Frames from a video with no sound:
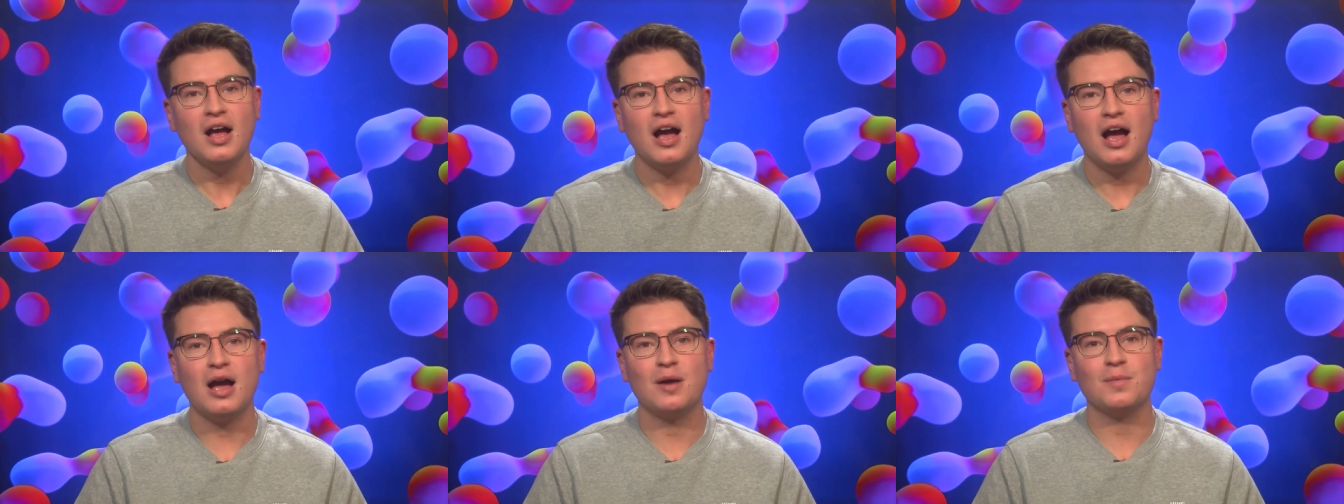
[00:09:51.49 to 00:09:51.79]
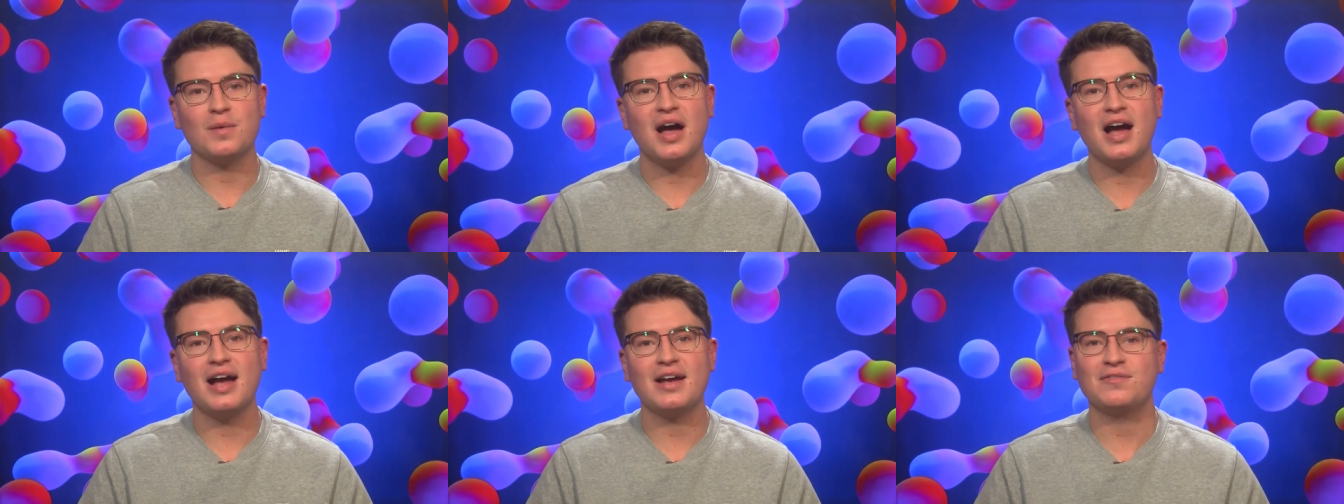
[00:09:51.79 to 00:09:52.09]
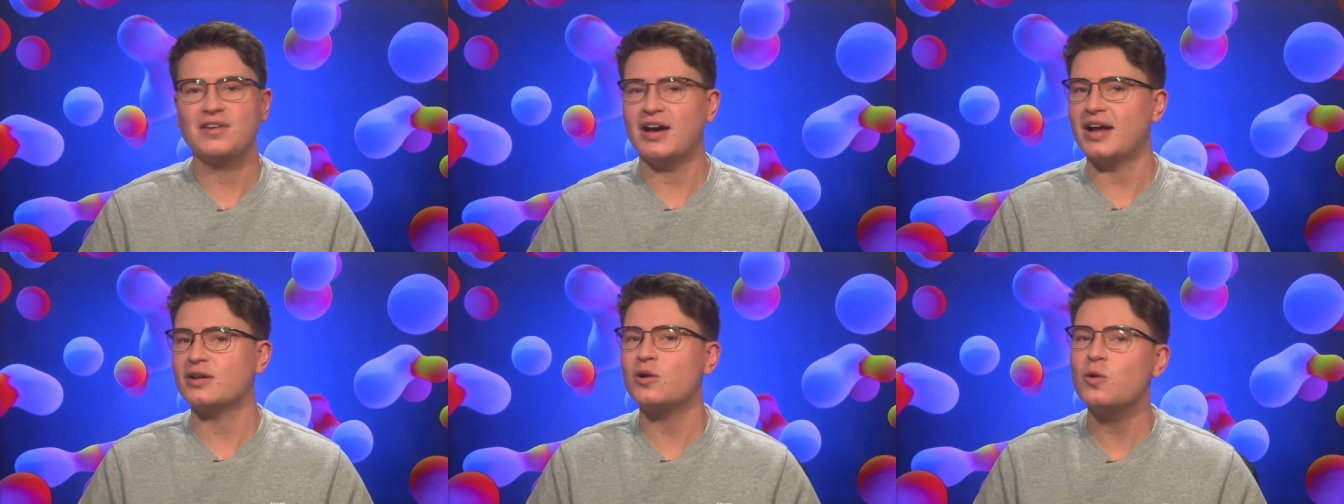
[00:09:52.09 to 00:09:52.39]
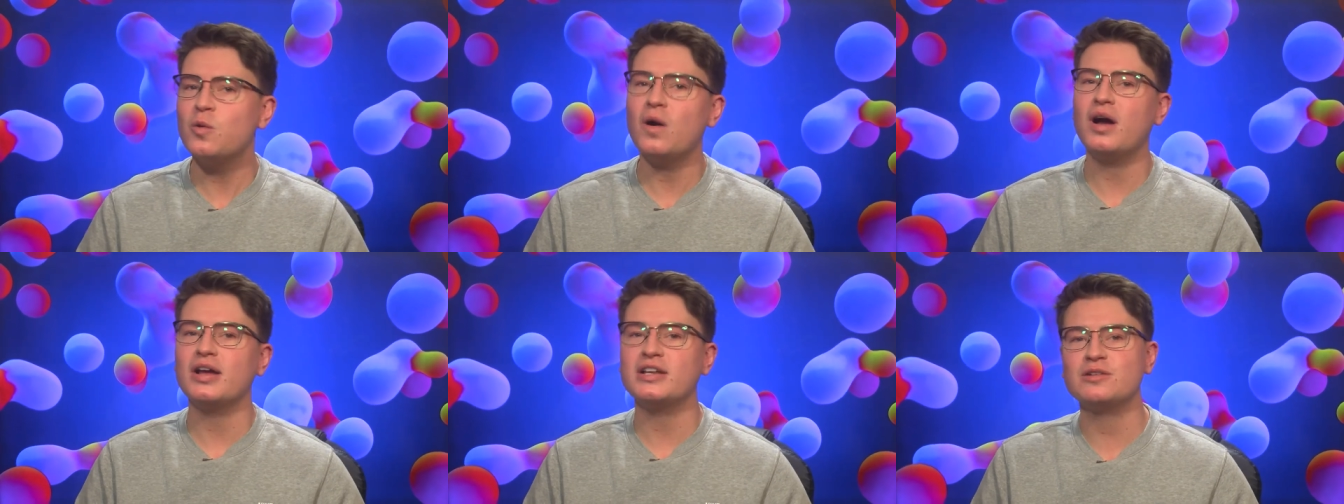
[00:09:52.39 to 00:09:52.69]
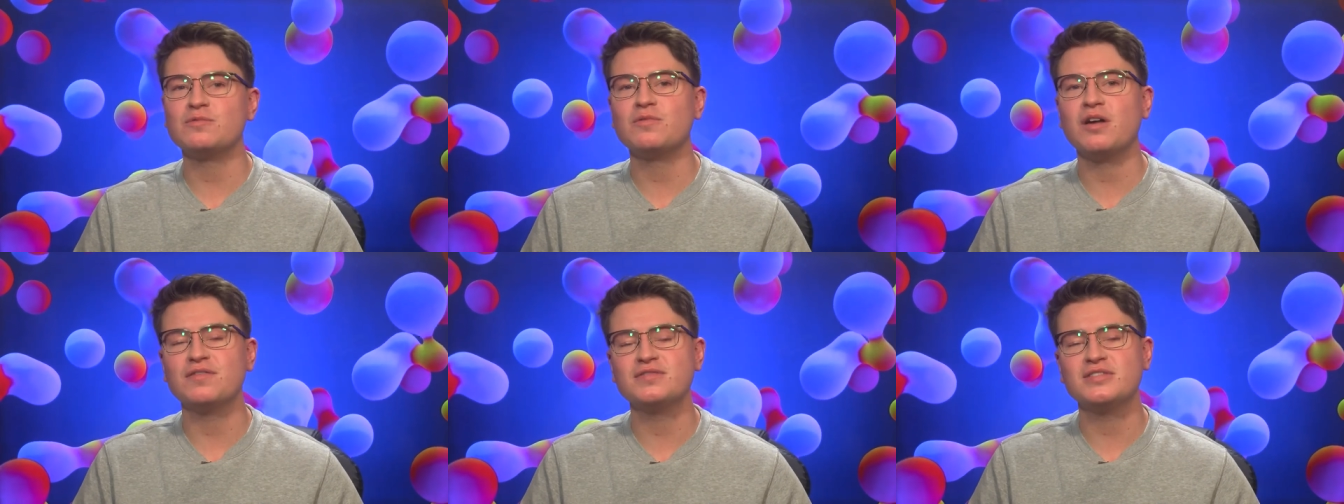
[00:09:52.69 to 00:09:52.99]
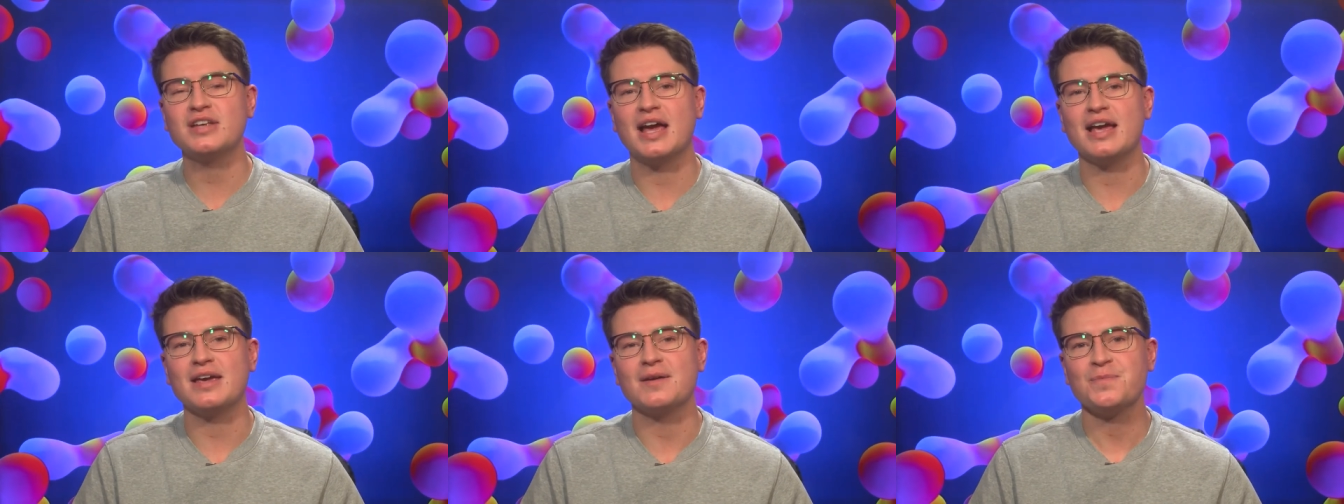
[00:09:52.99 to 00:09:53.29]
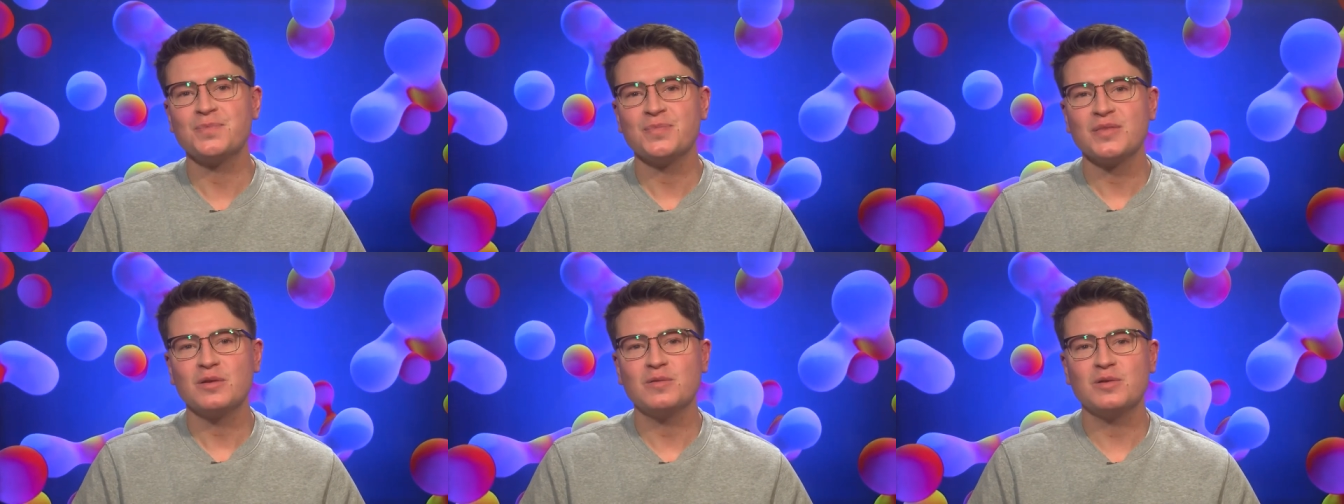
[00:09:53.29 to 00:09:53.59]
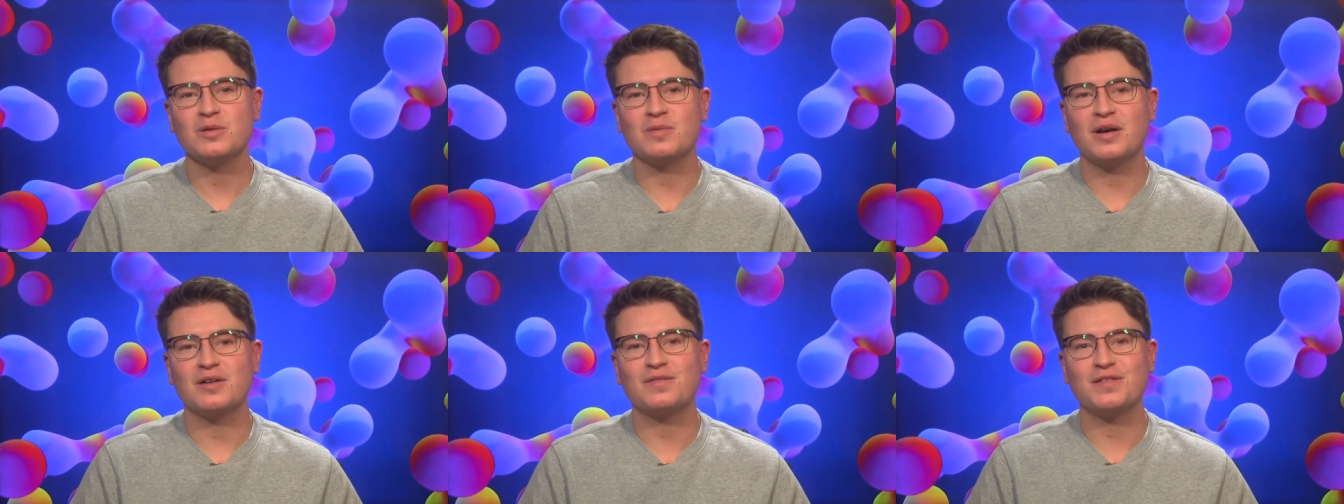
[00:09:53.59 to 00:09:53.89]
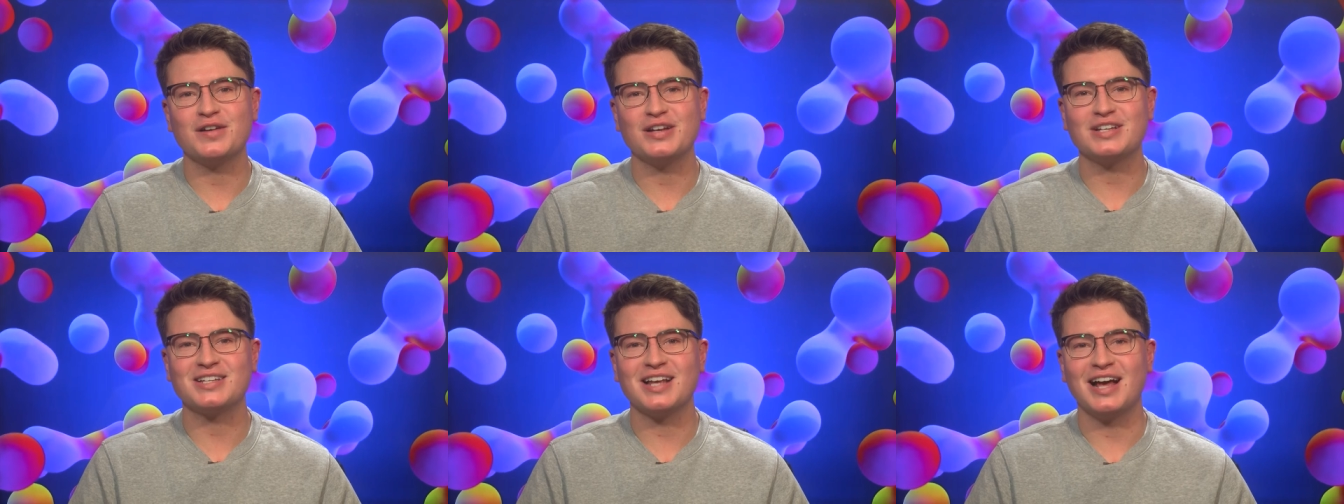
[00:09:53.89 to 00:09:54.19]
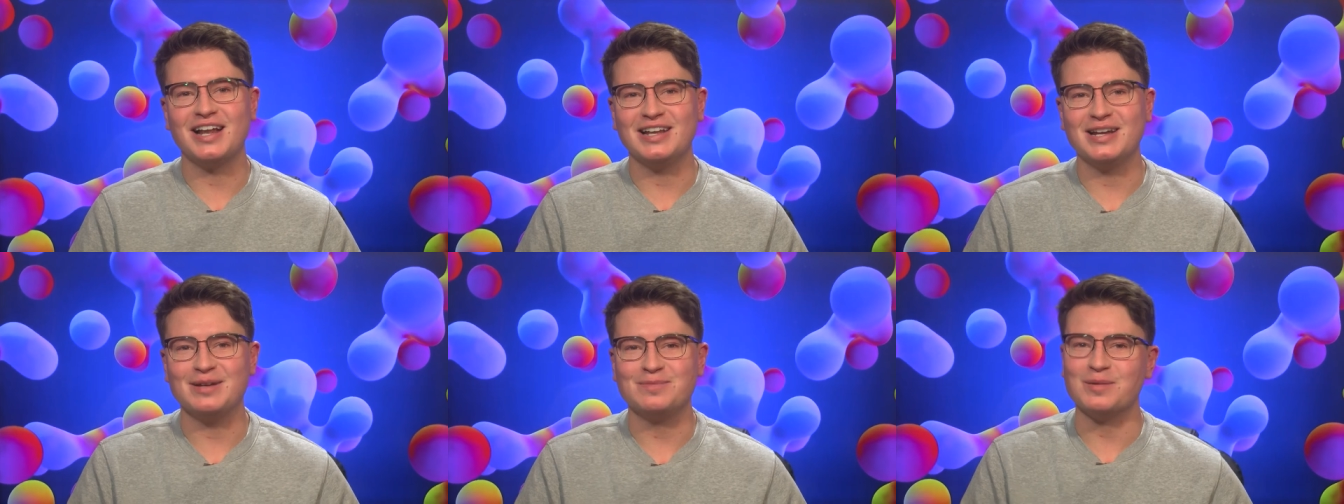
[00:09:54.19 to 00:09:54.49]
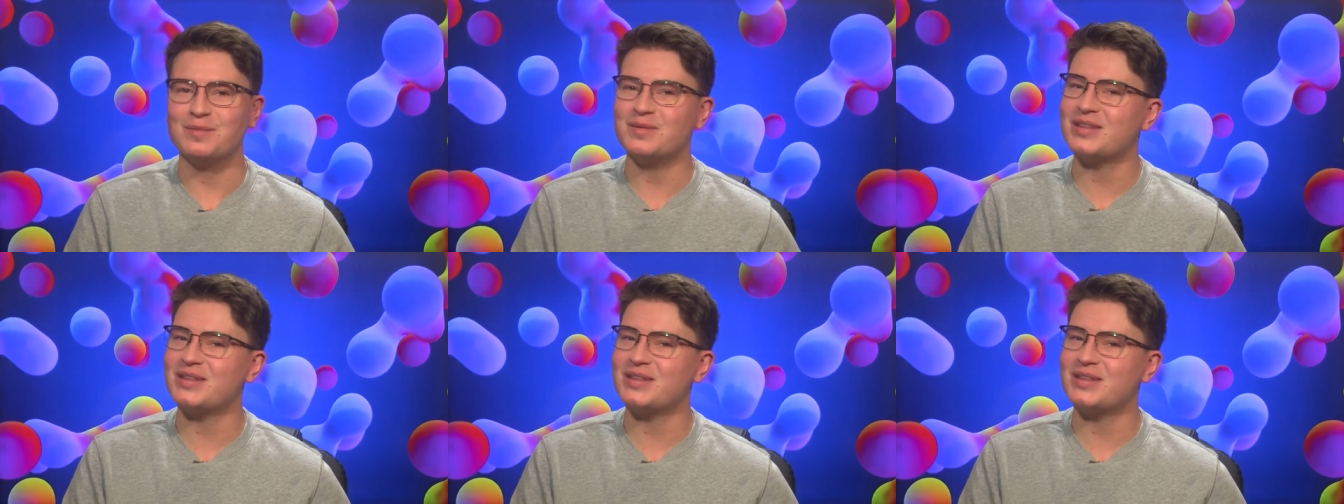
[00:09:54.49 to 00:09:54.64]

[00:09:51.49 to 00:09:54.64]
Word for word: Um, I've had quite a rough day with my freestyle Libre,